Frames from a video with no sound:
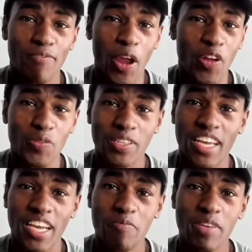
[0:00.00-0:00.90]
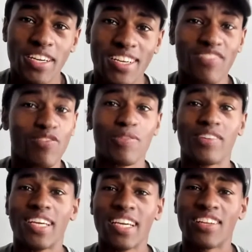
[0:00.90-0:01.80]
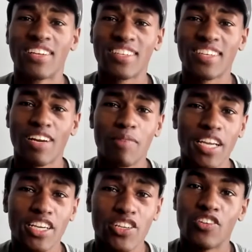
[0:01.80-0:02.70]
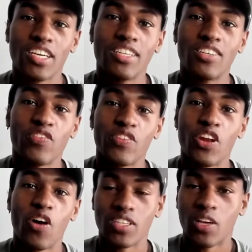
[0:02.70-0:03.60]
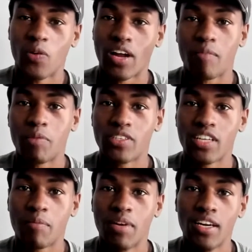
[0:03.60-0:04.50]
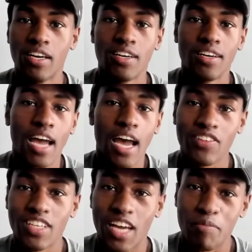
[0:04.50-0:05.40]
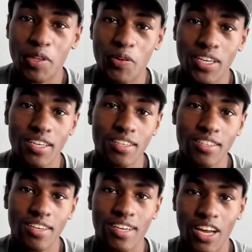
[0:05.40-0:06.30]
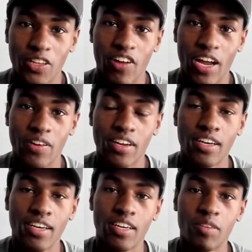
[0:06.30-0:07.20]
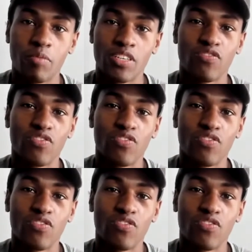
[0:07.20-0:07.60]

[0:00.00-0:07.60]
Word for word: parents would say to me were ridiculous. I'm like, your kids don't even know what's going on most time. Half the time, there were kids sitting on the ground, but